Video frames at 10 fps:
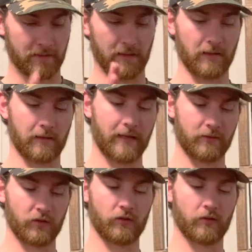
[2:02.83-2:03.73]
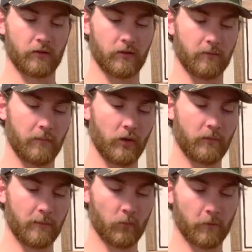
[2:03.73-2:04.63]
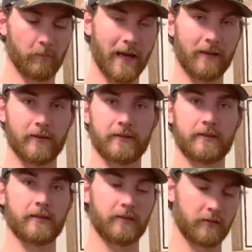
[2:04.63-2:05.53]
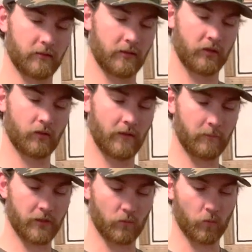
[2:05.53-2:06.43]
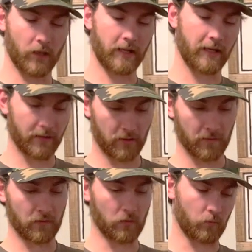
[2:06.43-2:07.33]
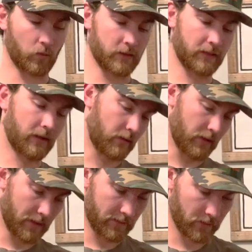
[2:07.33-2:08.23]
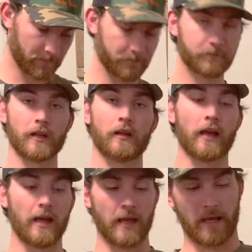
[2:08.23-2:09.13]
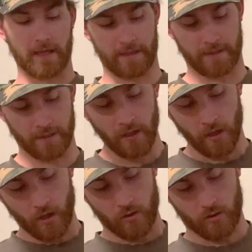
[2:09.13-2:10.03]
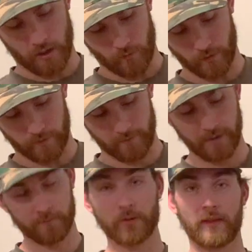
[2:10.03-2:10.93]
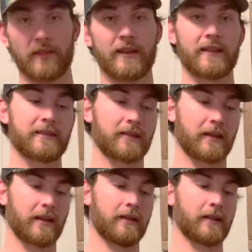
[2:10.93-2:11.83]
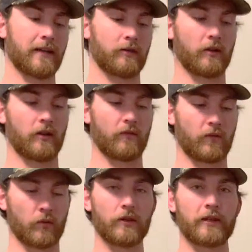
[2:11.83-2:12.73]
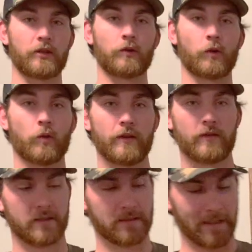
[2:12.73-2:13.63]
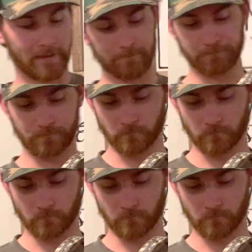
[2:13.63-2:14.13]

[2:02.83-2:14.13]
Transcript: it allows your bow to be more balanced. You don't have a bunch of weight hanging off to one side or the other. And with them doing this, it allowed for a really cool quiver design,